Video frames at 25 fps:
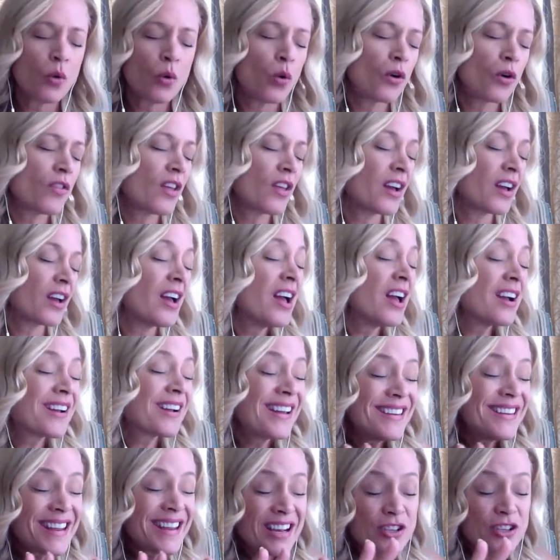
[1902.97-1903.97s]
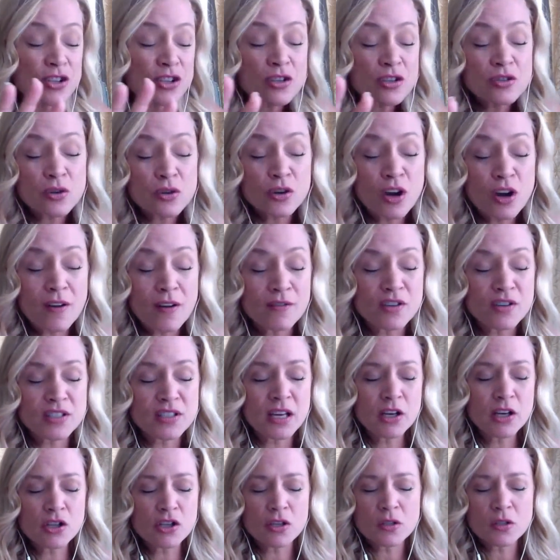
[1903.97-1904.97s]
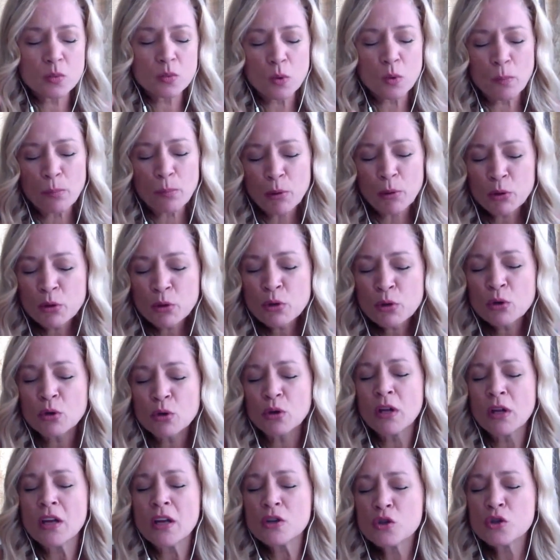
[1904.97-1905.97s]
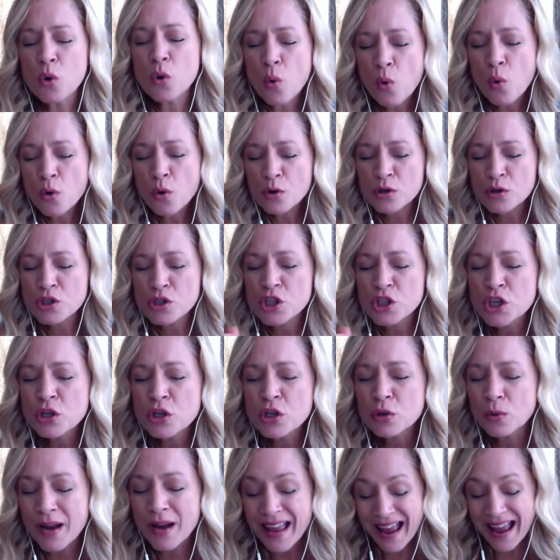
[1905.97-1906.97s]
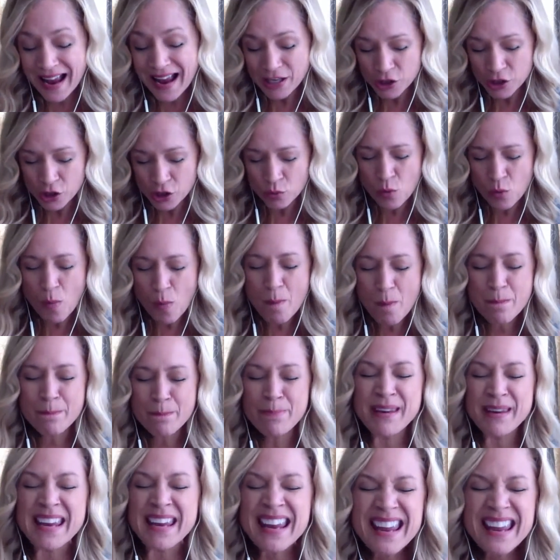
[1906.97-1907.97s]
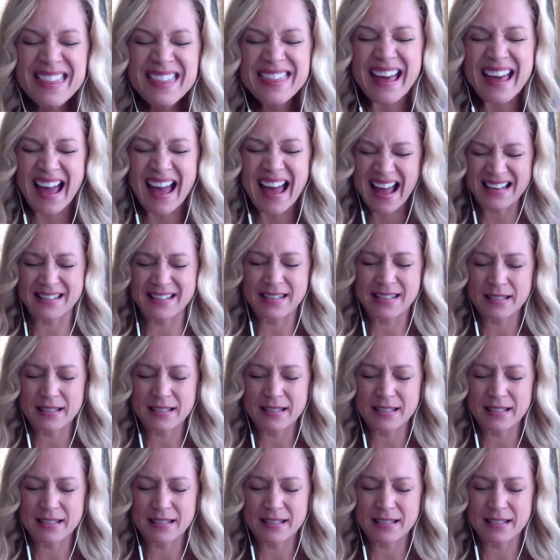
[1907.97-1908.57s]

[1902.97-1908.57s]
or the connections or conversations will pull towards you, and you will be that.